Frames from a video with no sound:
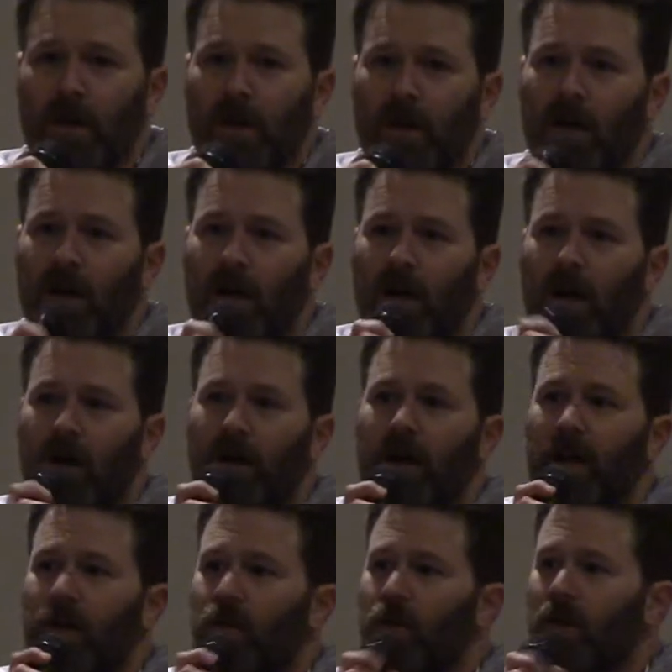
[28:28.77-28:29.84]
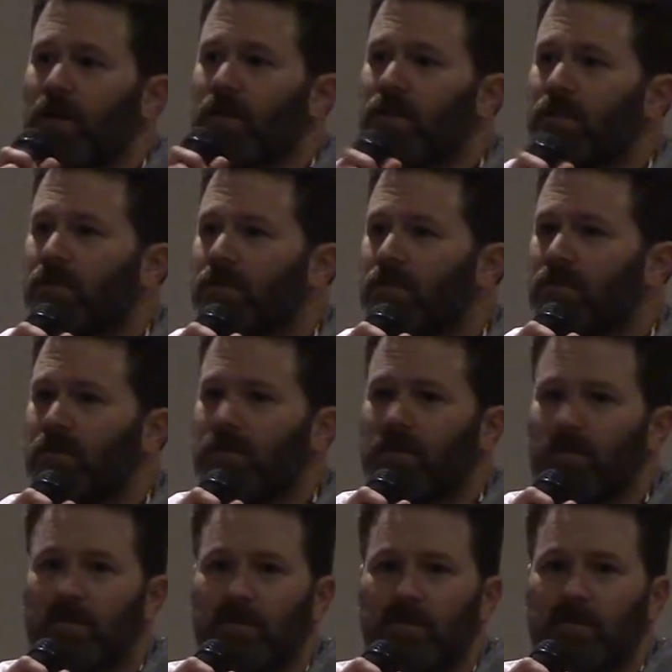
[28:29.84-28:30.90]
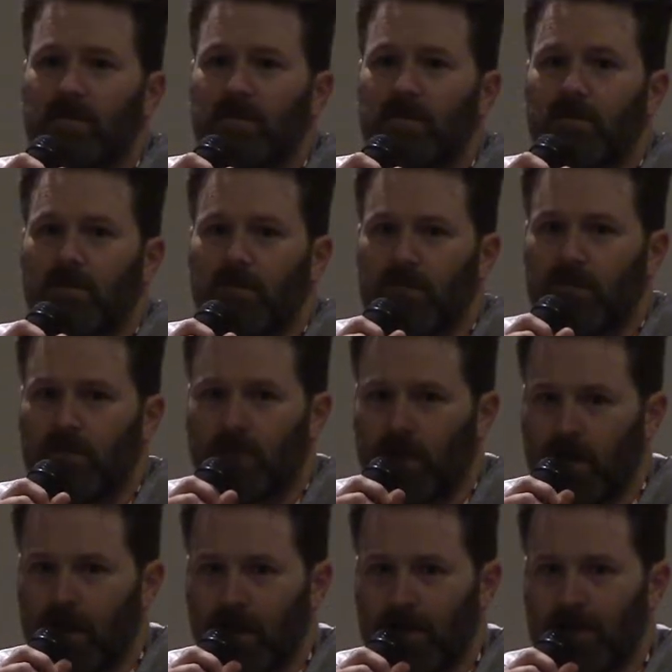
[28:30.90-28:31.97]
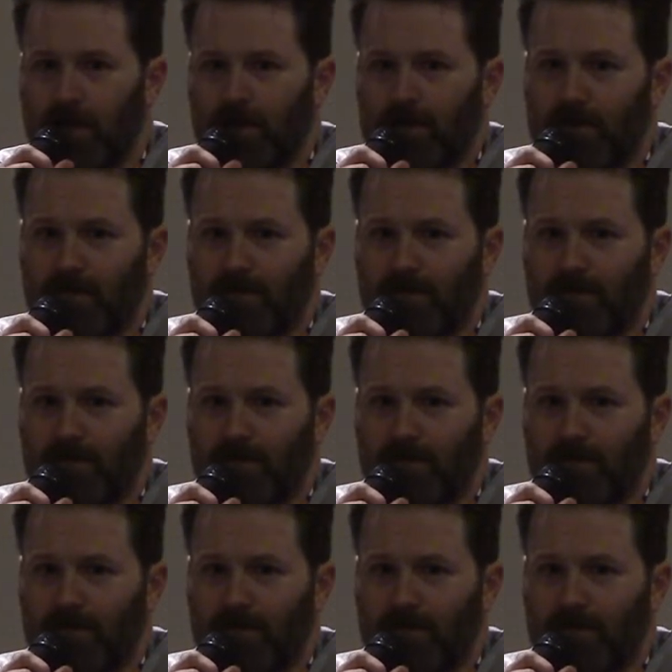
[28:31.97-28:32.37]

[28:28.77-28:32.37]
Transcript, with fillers: Uh, all right, who else? Yes.